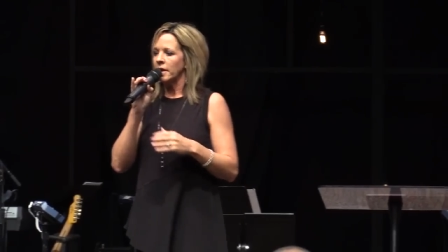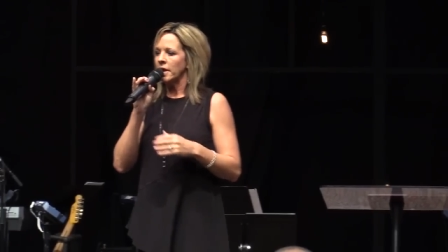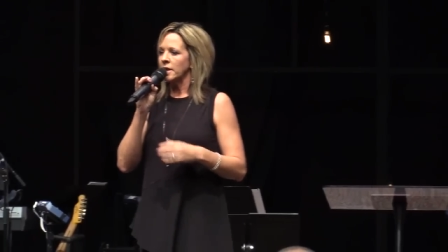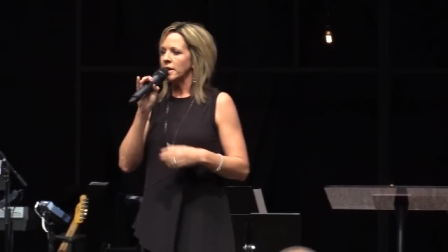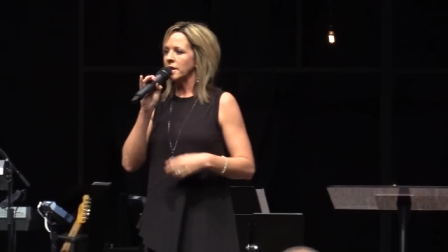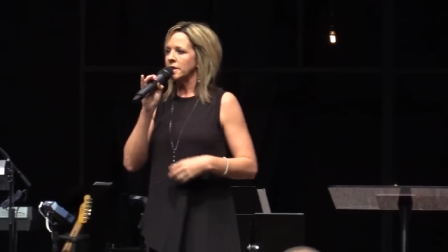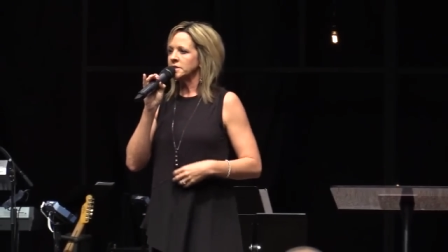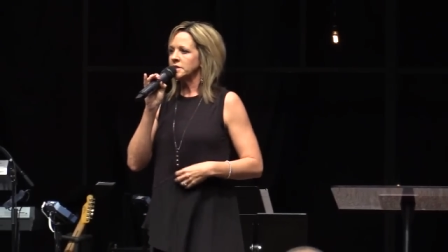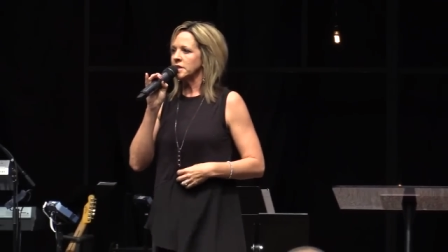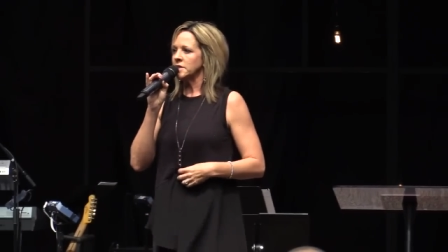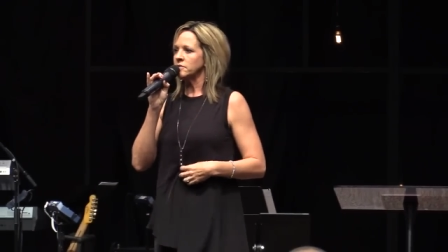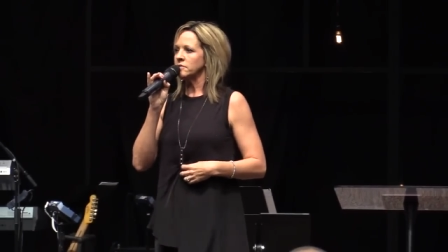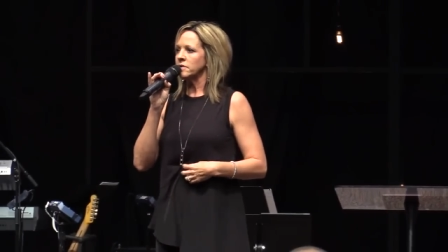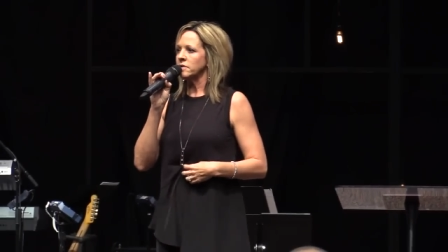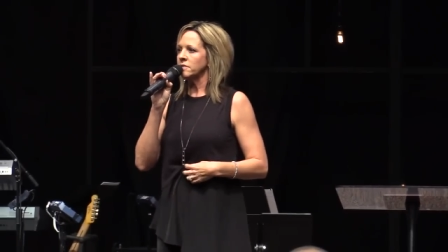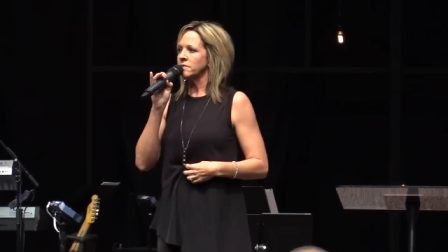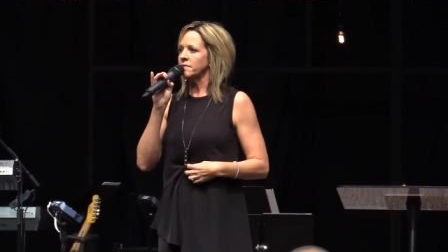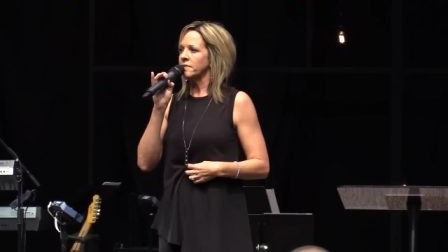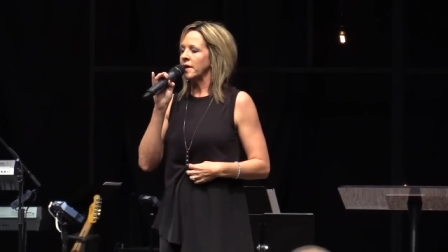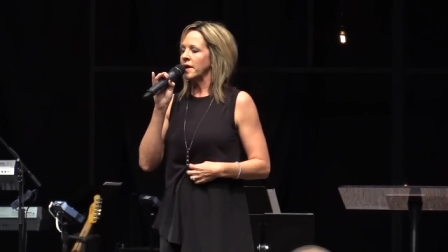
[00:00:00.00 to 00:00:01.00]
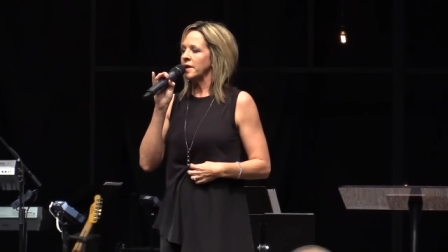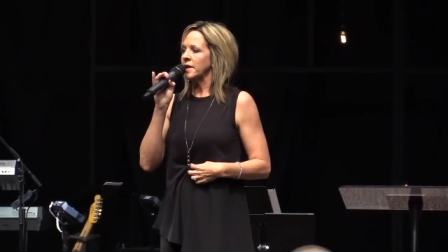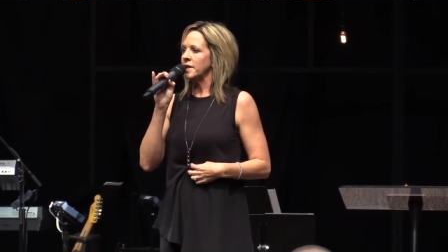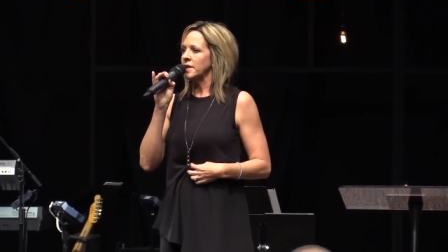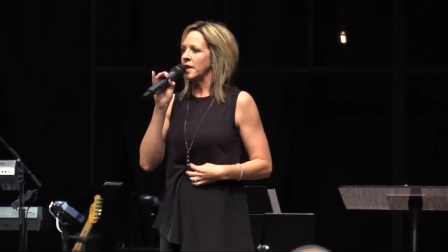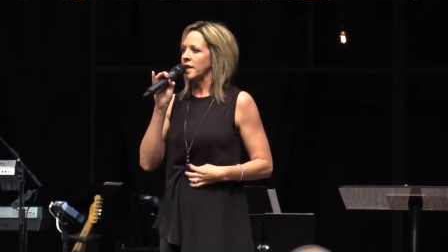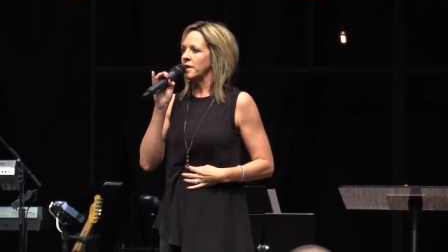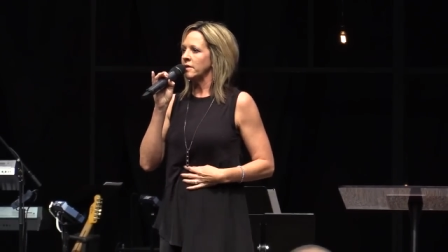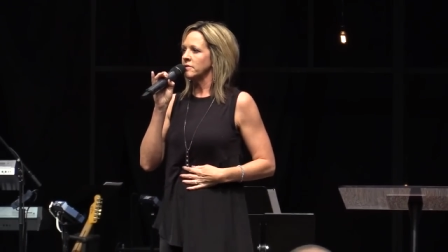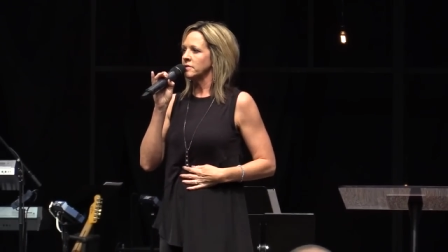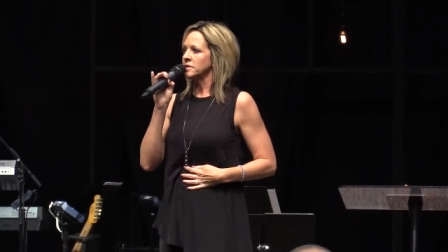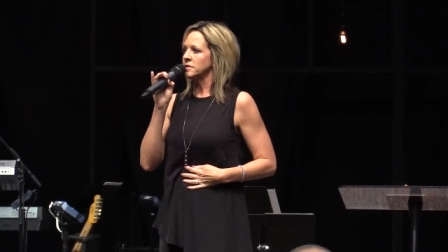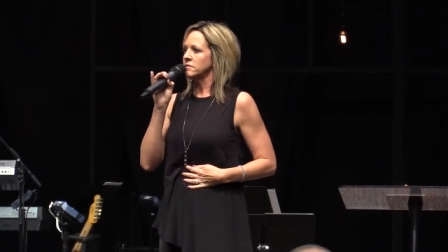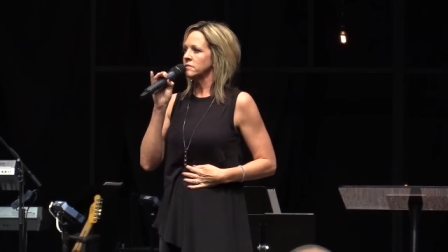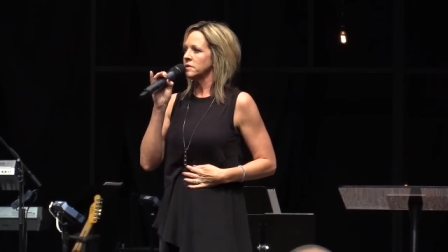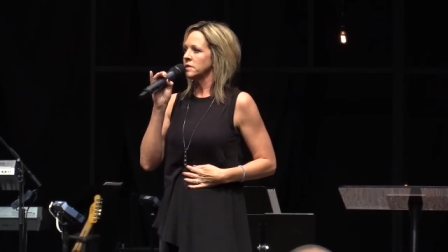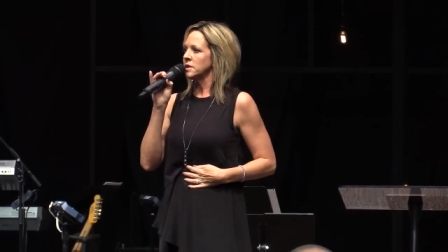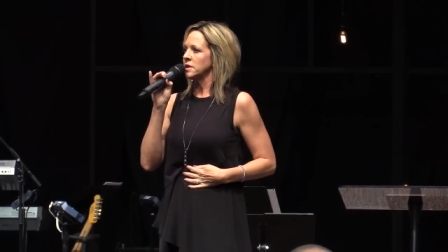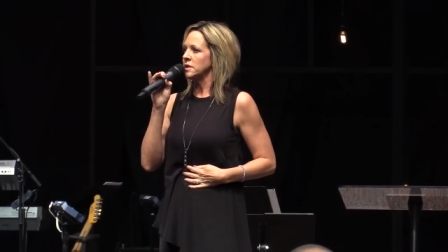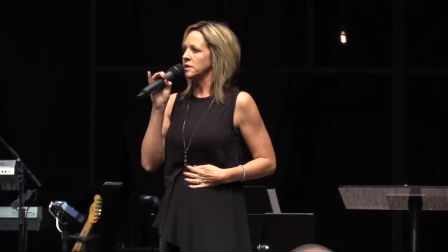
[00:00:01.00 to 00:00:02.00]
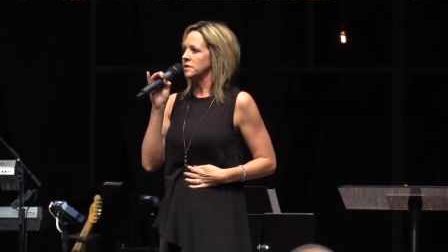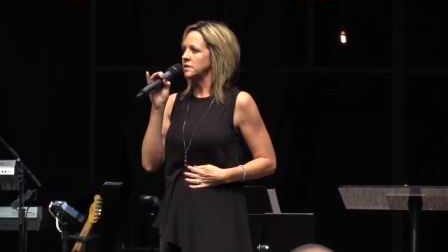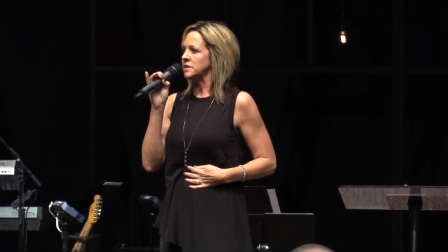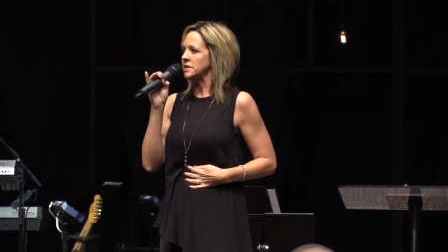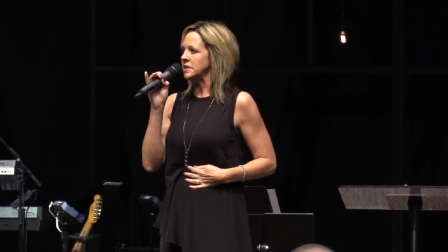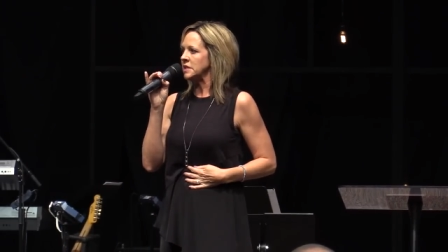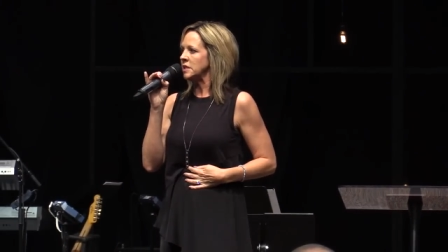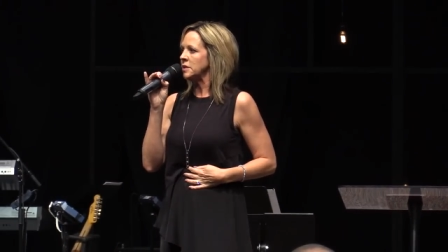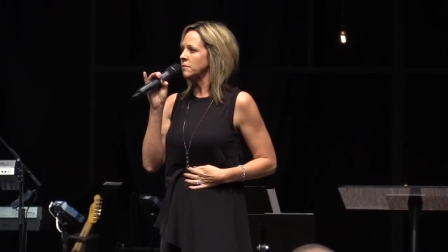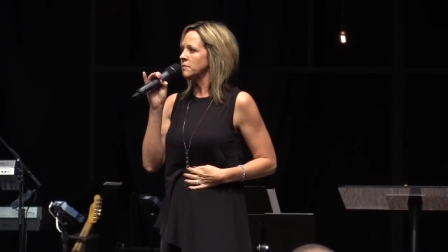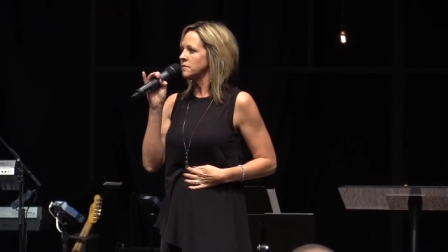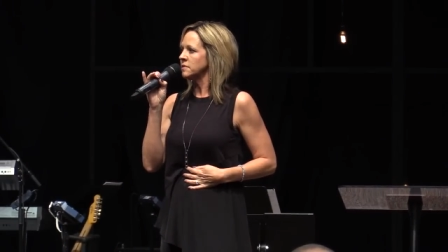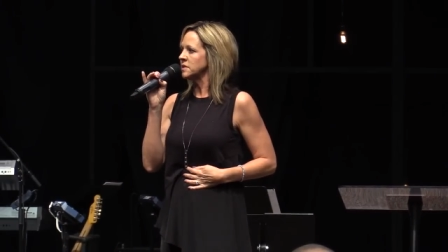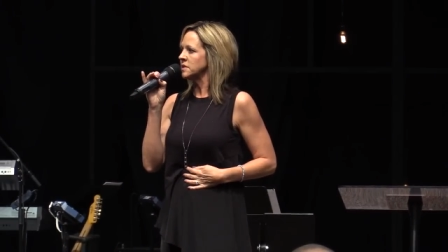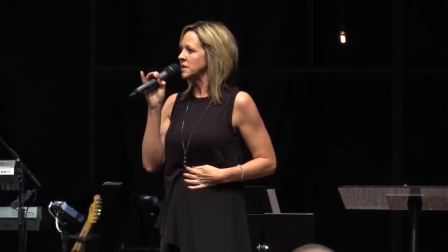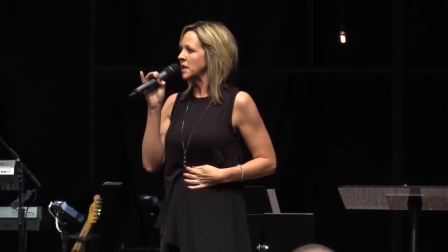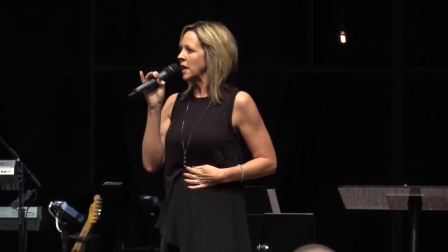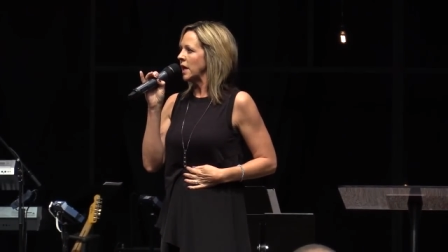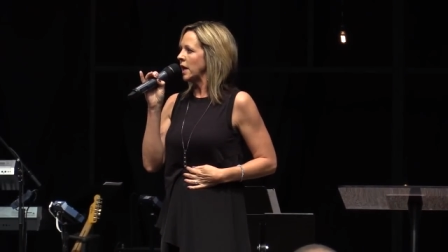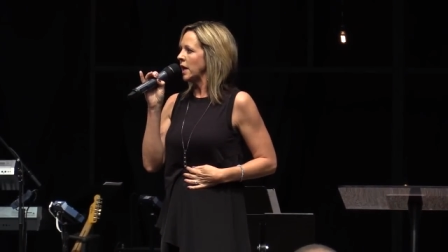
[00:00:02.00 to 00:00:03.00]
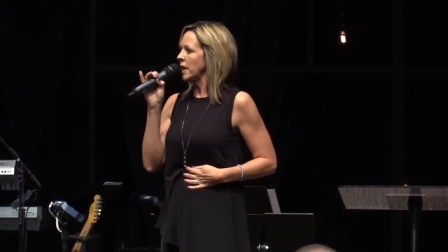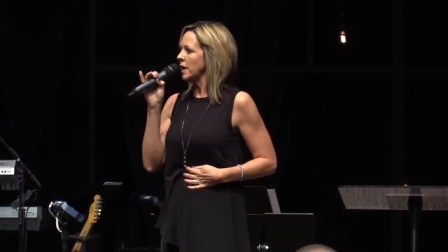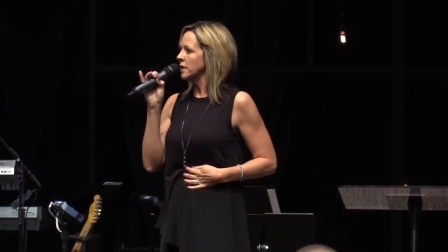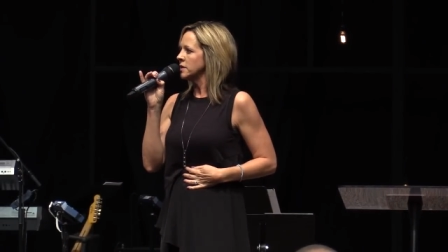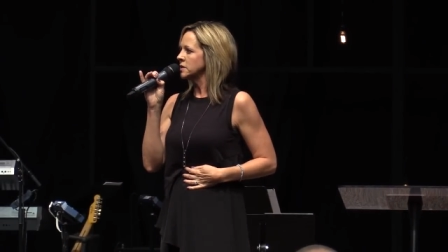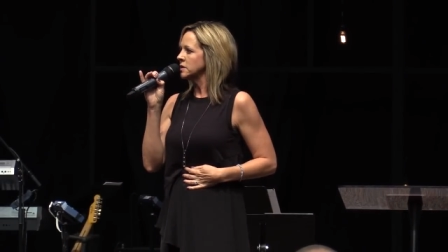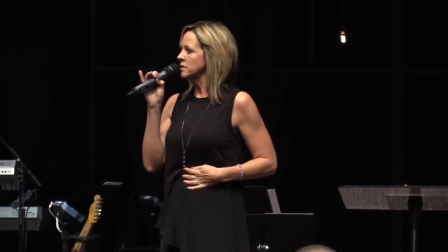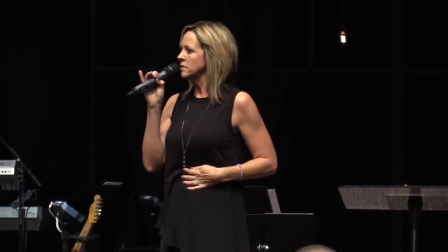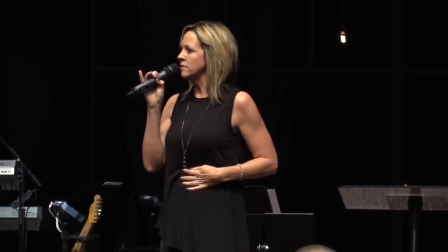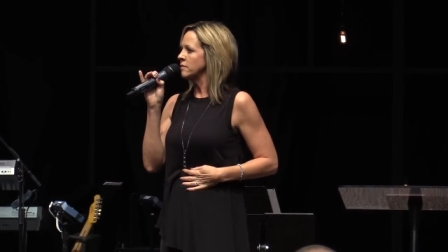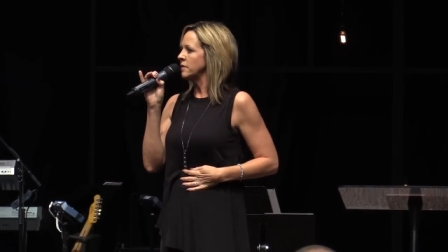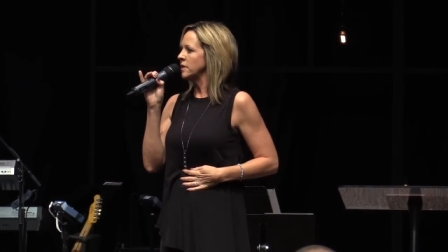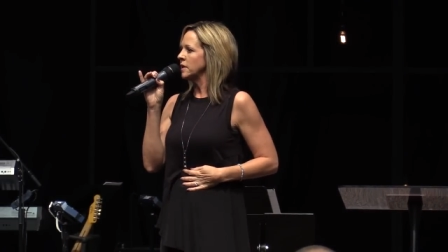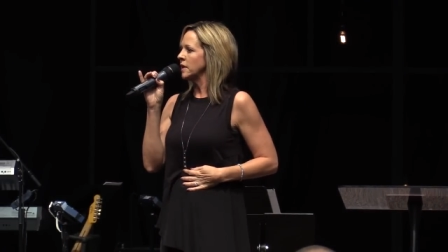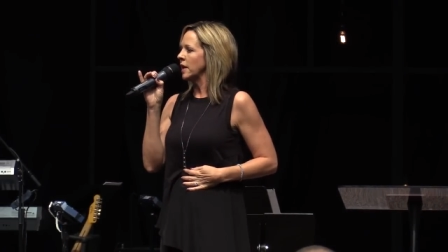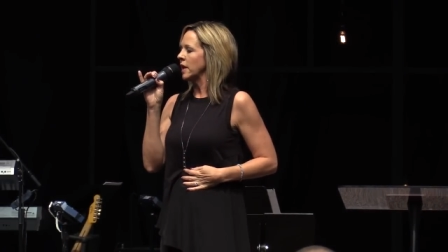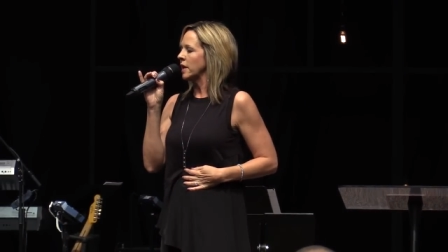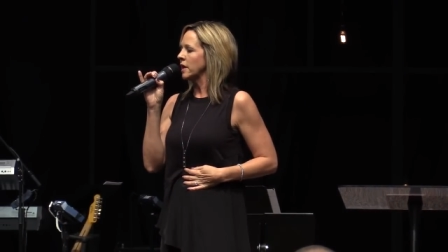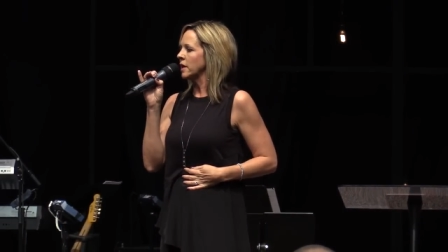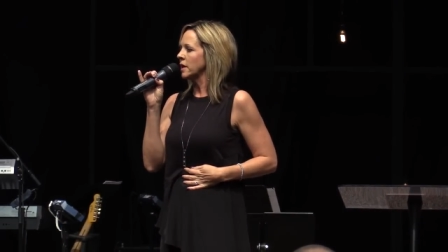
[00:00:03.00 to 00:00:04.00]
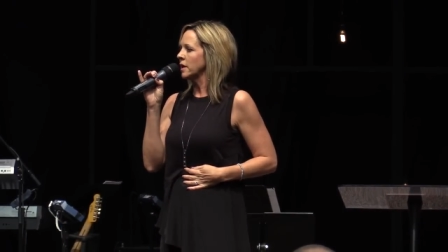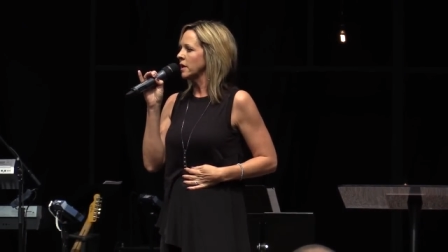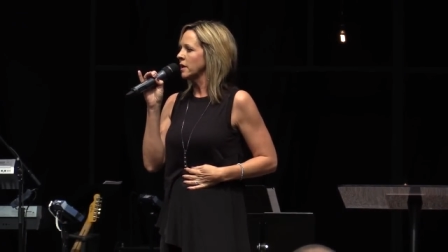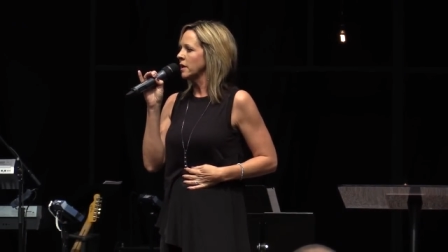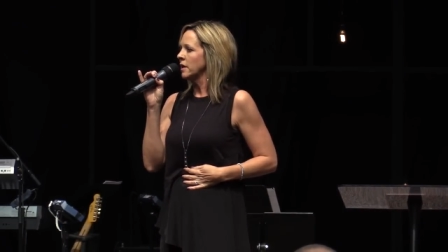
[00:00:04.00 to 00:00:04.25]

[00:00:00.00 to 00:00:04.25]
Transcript: a lot of times we were finding that it was really deep set, so it'd be like